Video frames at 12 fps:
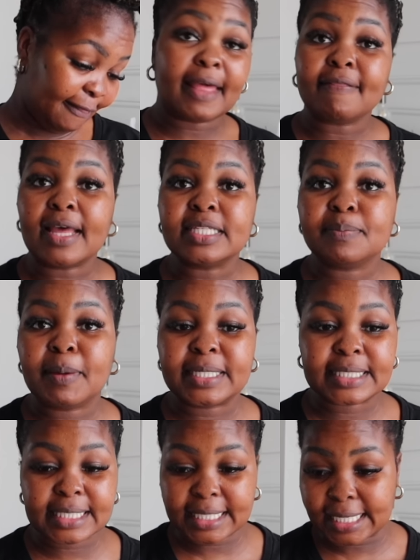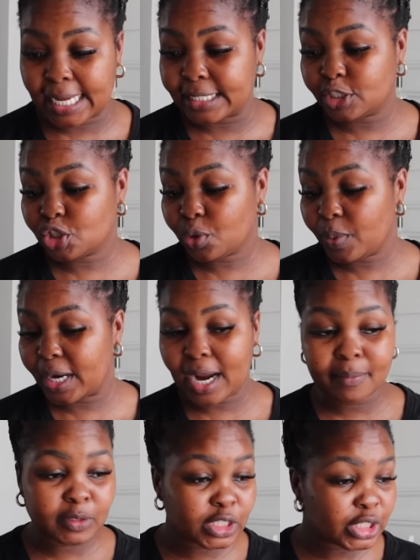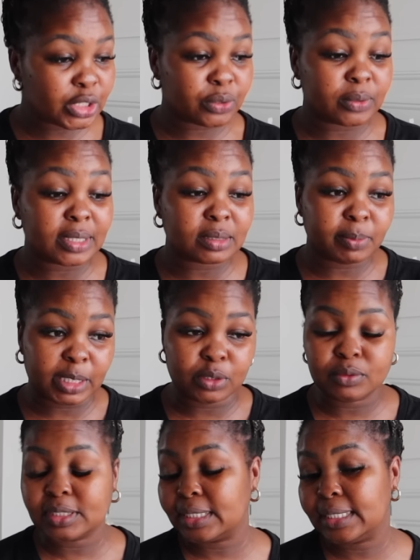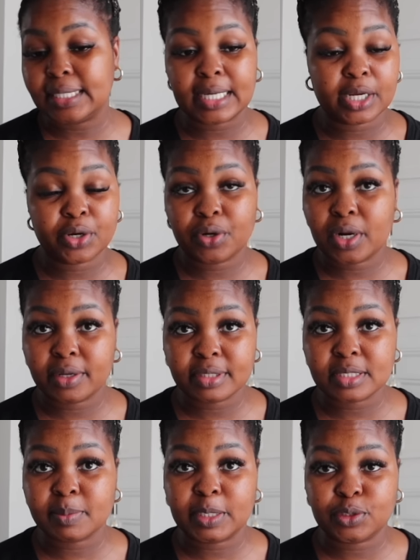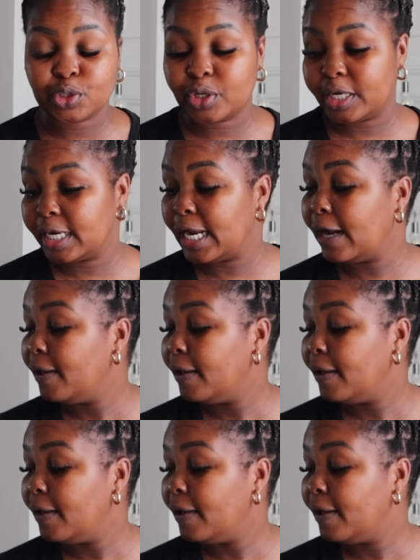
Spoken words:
And that's basically it. So what I'm going to do, there's balloons in here. I don't know how these balloons got in here.